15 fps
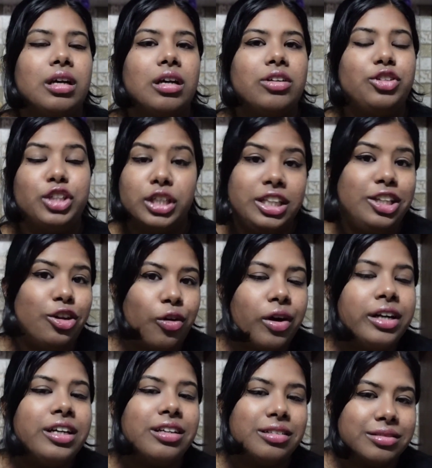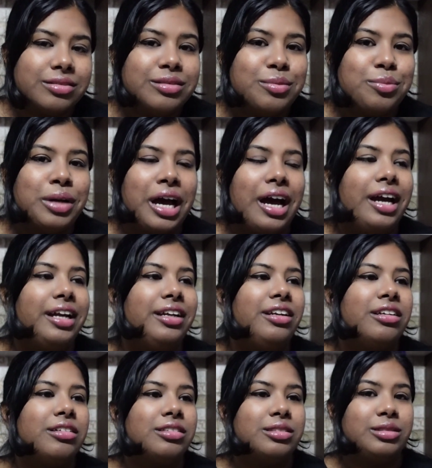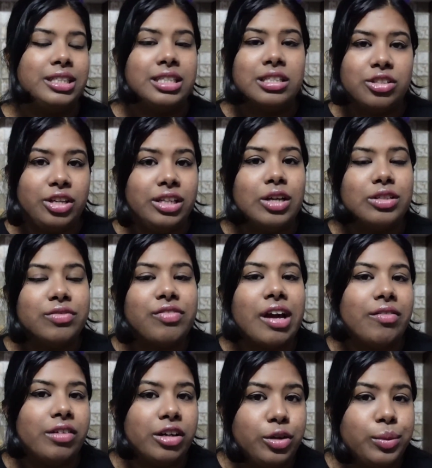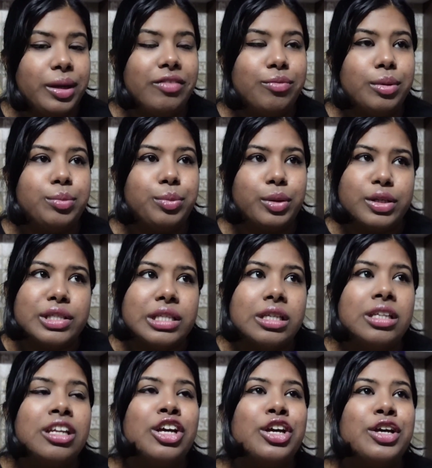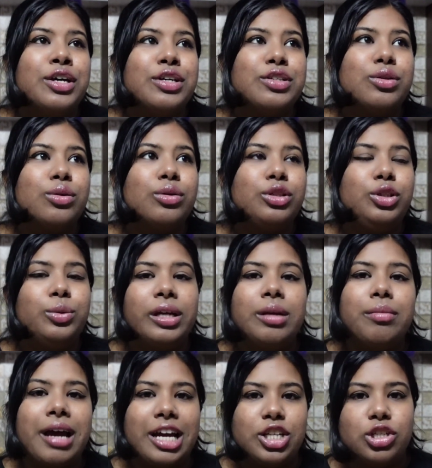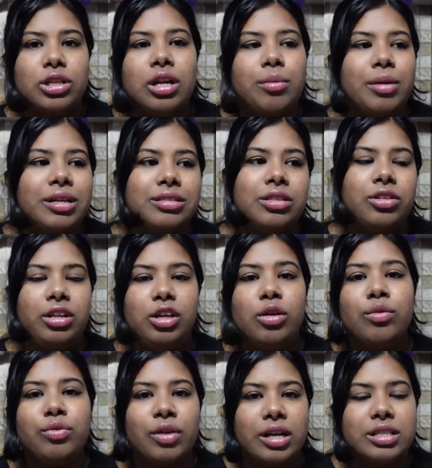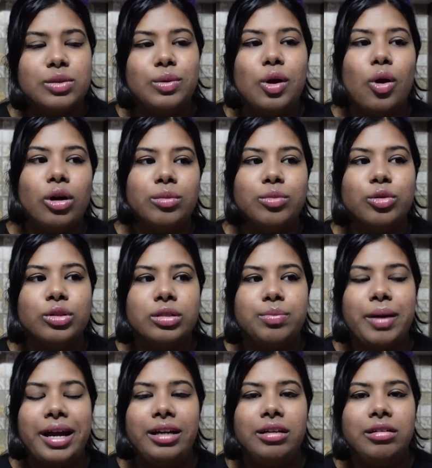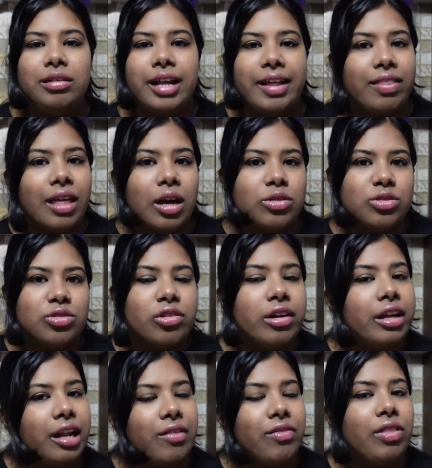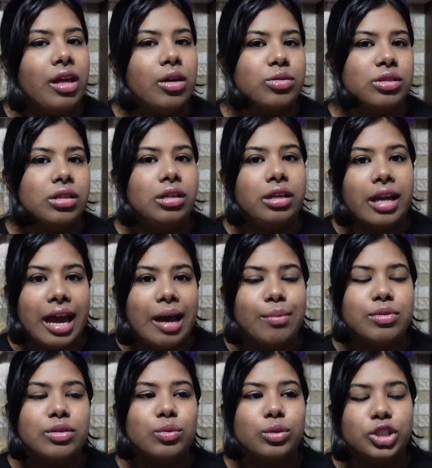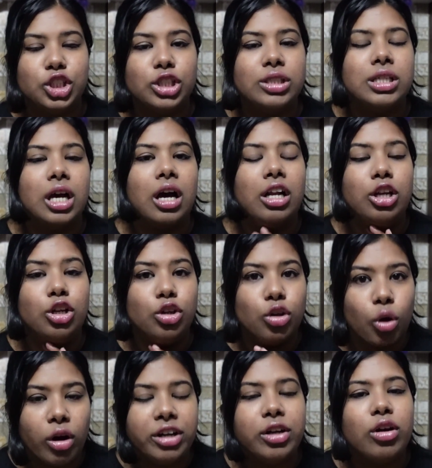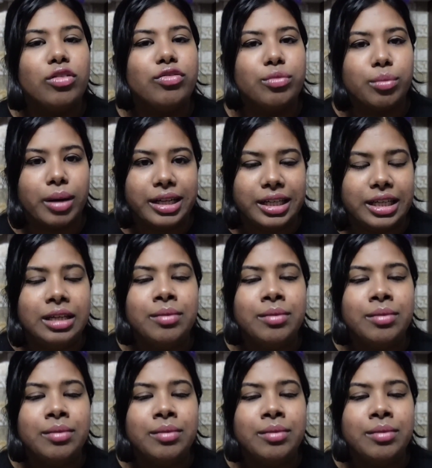really lot. And this is 3,512 per person. So you can imagine, amongst the three of us, we almost spent 10,000 or 11,000 in cabs, which is a lot of money.